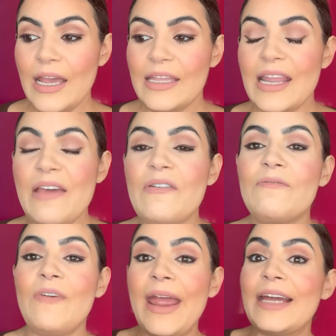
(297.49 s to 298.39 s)
that have
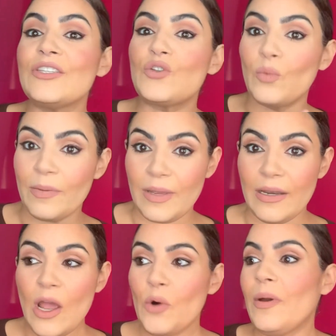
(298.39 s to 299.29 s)
advanced
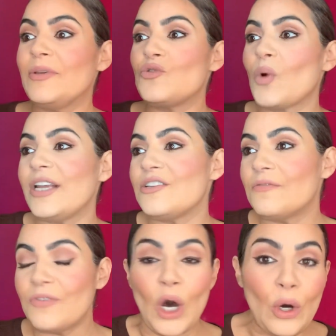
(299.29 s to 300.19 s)
women's right to
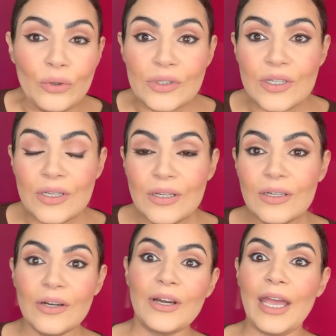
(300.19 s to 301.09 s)
vote,
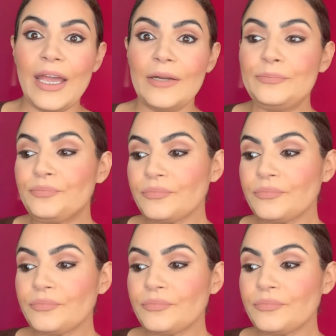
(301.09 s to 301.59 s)
okay,